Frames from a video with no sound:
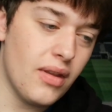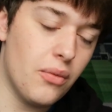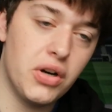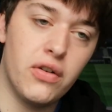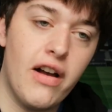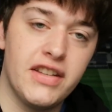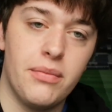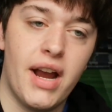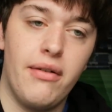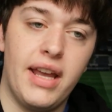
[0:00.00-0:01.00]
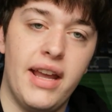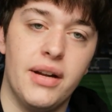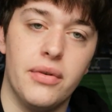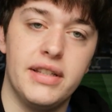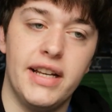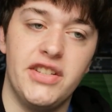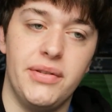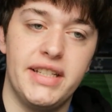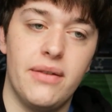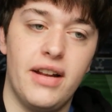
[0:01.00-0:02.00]
one cross from Harry Kane at one stage and
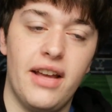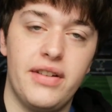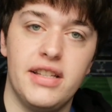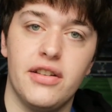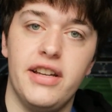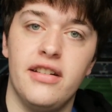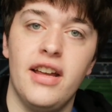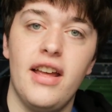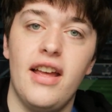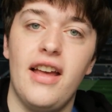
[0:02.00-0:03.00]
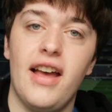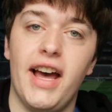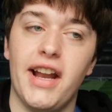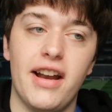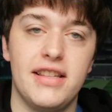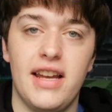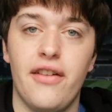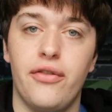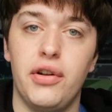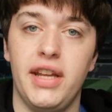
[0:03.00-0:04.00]
he was down the left hand side and on his
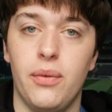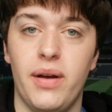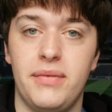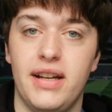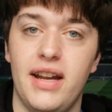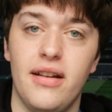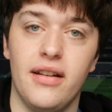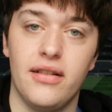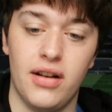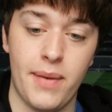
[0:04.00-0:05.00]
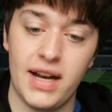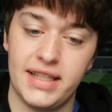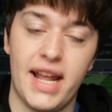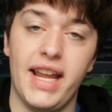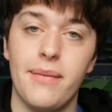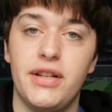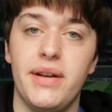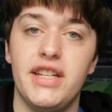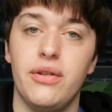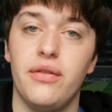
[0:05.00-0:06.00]
left foot he whipped it in. Lamela standing in
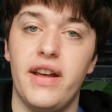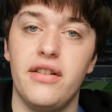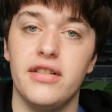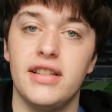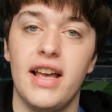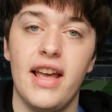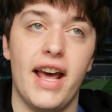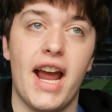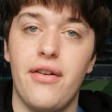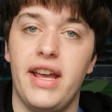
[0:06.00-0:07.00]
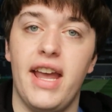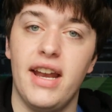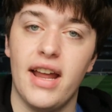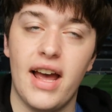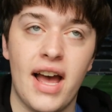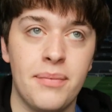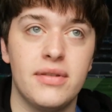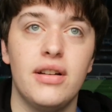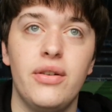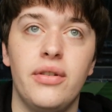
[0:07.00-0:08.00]
between two defenders, and Harry Kane
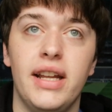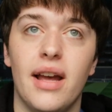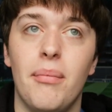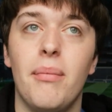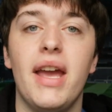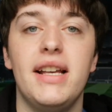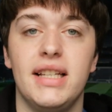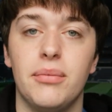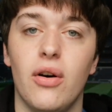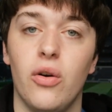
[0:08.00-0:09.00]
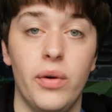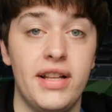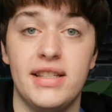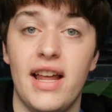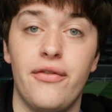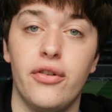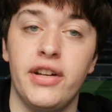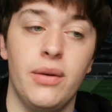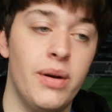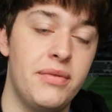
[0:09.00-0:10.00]
absolutely amazing ball with his left
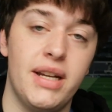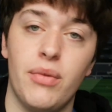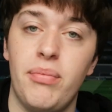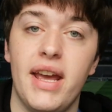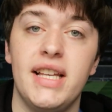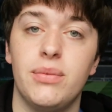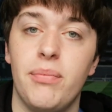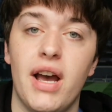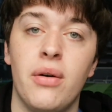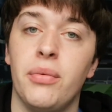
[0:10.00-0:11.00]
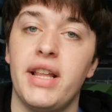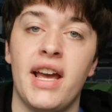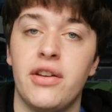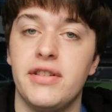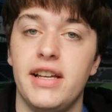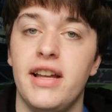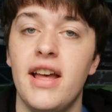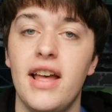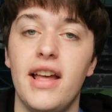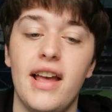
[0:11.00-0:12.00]
foot. He whipped it in with pace, with power, with accuracy,
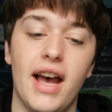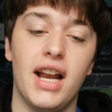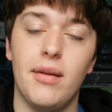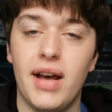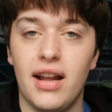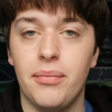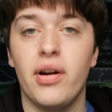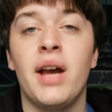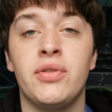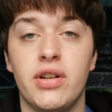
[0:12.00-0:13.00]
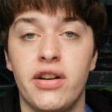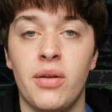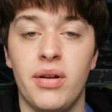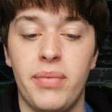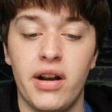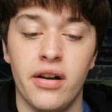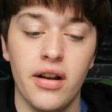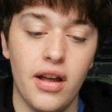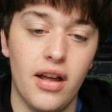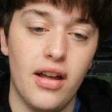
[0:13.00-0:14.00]
and Lamela perhaps should have done a bit
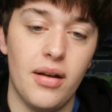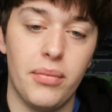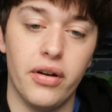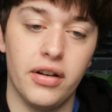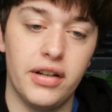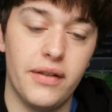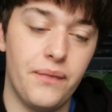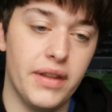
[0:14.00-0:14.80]
better, but